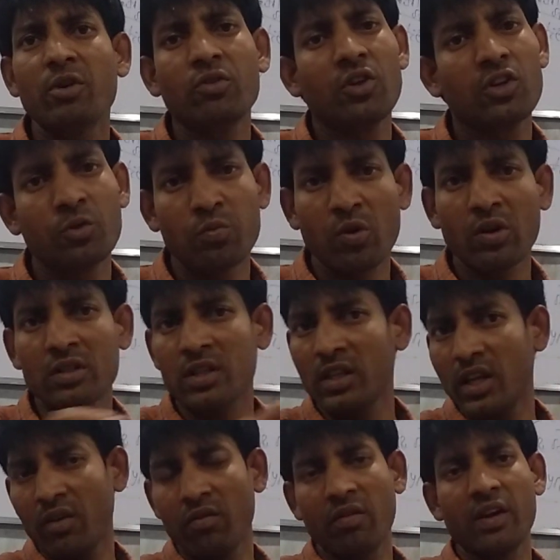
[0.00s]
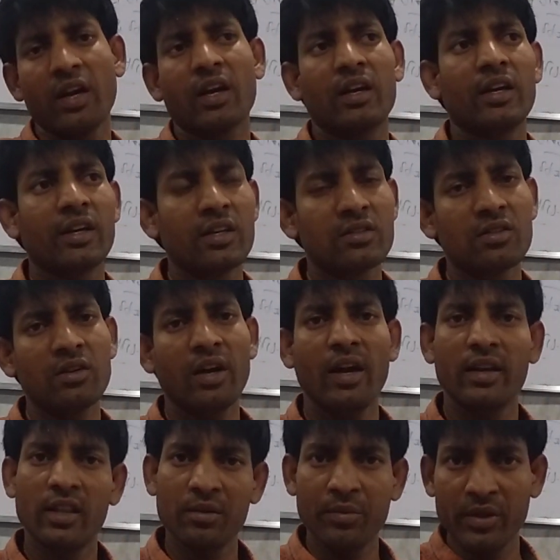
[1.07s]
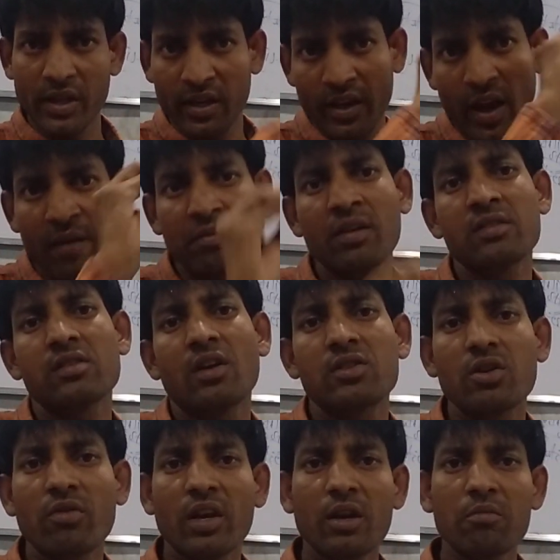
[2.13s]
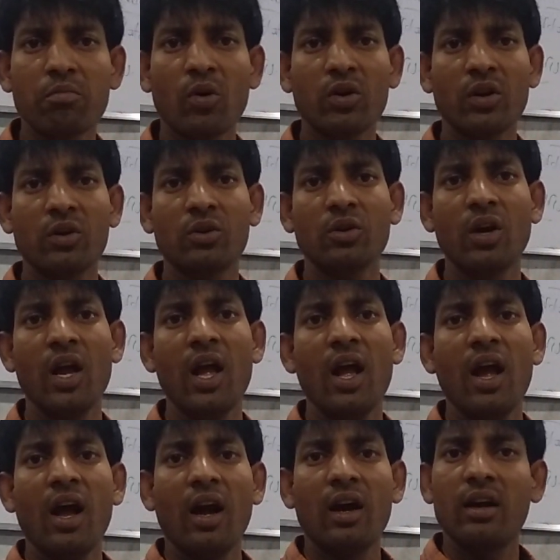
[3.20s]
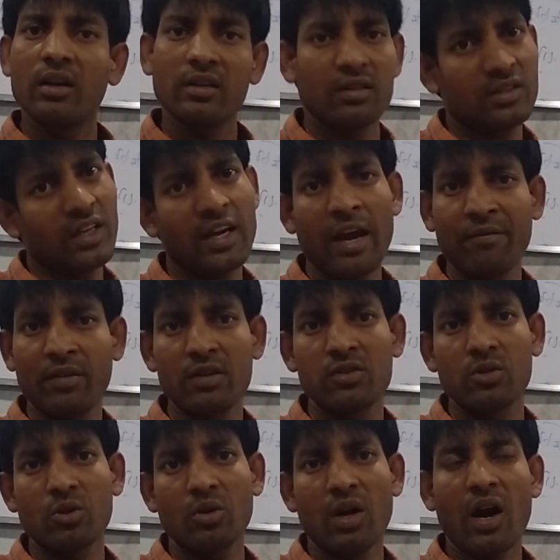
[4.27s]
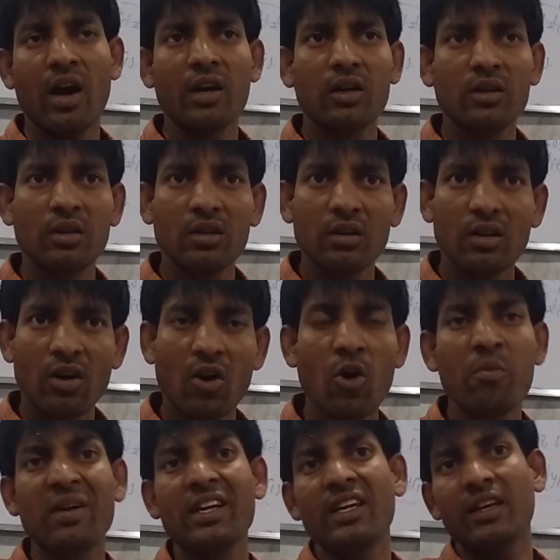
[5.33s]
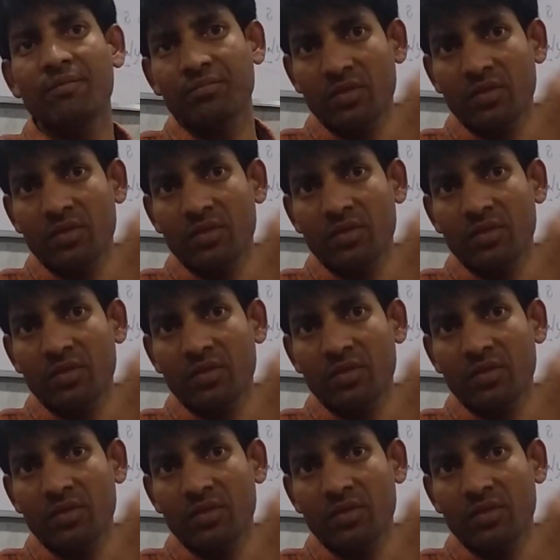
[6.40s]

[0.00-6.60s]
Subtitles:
time, you need to focus on every country, and then their capitals also very important too. The capitals and how many